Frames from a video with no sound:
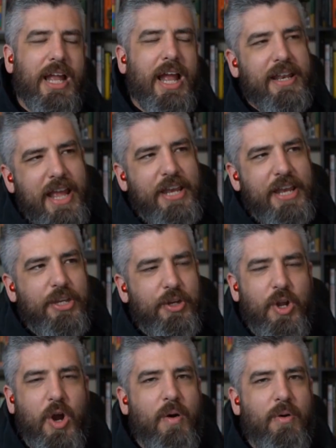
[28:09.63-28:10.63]
And then
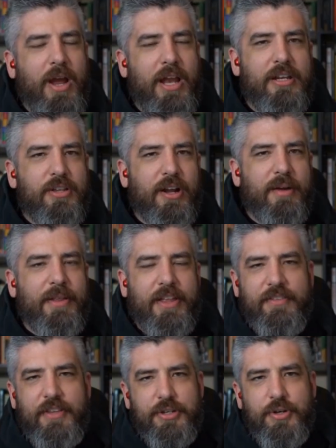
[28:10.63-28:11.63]
you go and you talk about
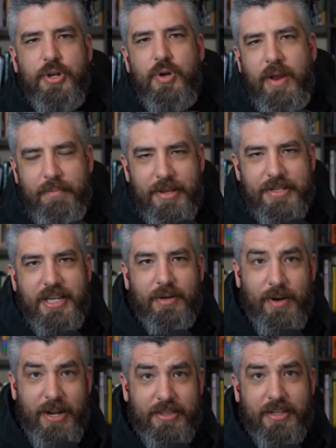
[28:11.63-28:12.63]
that the dude who went missing,
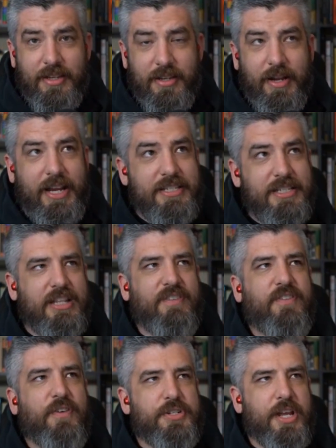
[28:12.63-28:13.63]
right? The I guess he's not the
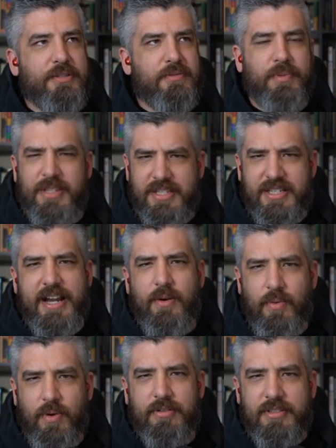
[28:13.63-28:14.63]
first husband, but the
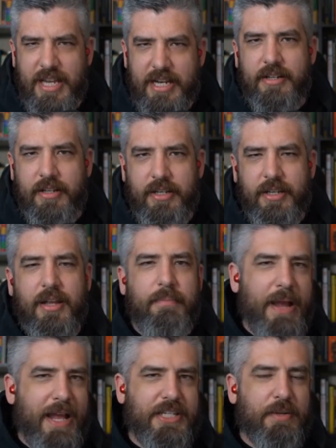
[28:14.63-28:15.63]
second one mm-hmm. technically.
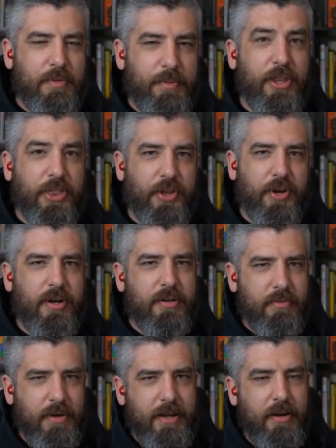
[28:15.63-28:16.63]
Mm-hmm. Baskin mm-hmm. would be the
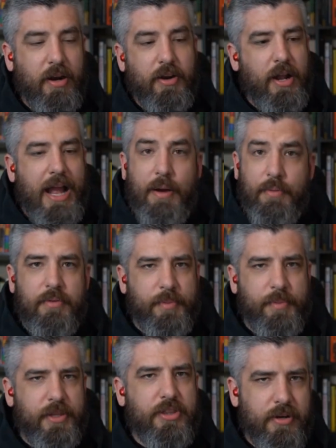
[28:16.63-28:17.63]
third, right? Or uh, mm-hmm. Howard
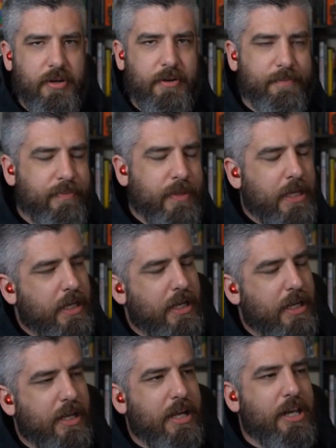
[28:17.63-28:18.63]
would be the third.
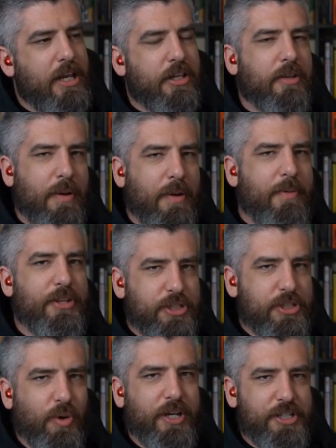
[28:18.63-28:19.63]
Remember the
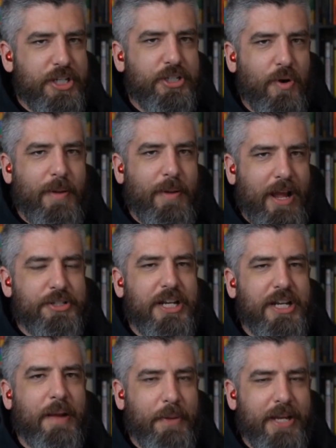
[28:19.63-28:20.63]
story she told about how she
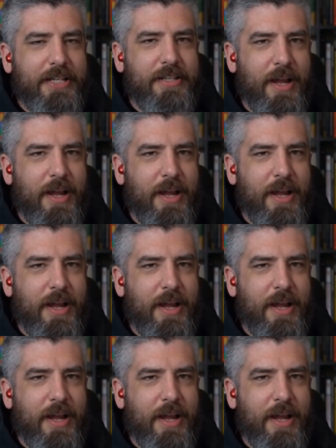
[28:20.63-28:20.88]
got picked